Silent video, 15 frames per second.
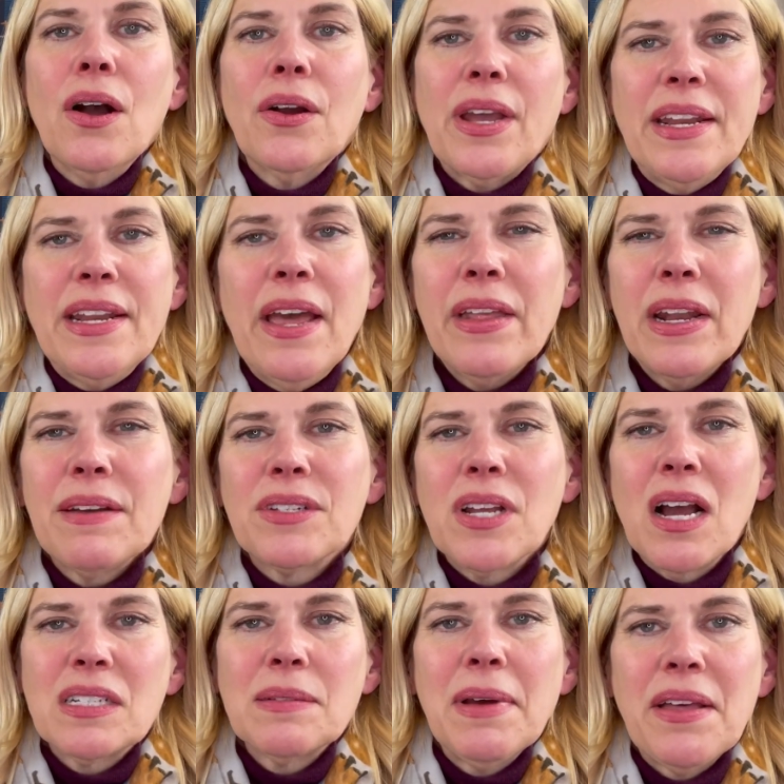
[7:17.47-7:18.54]
Okay, now that I've
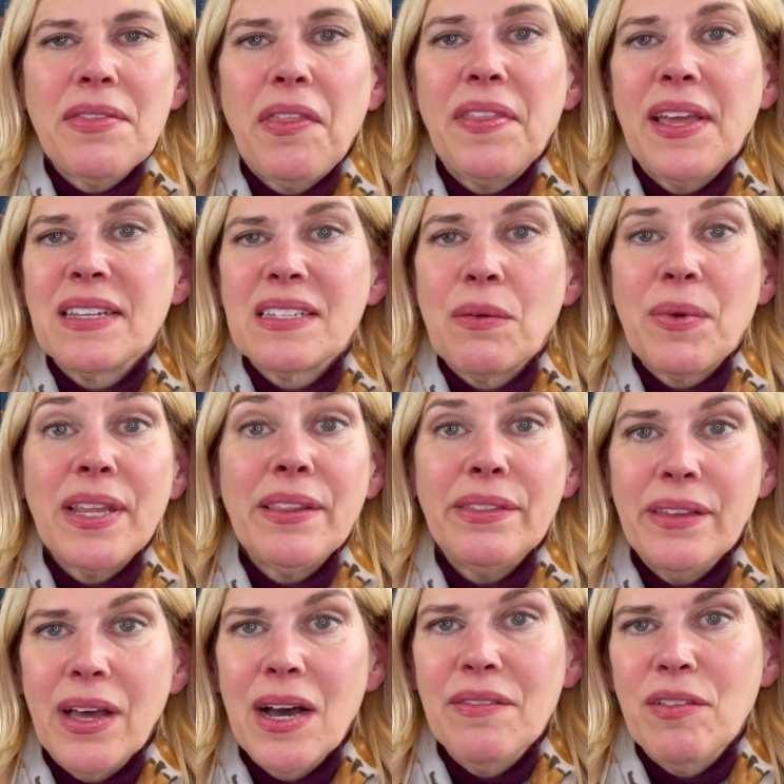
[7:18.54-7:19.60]
talked about the things that we
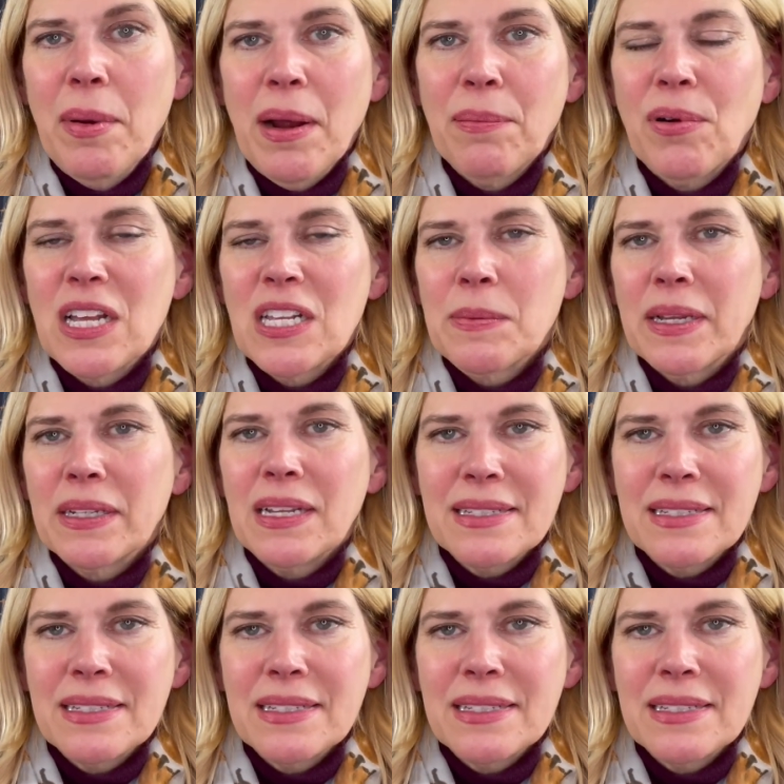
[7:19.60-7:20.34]
love about Prospect,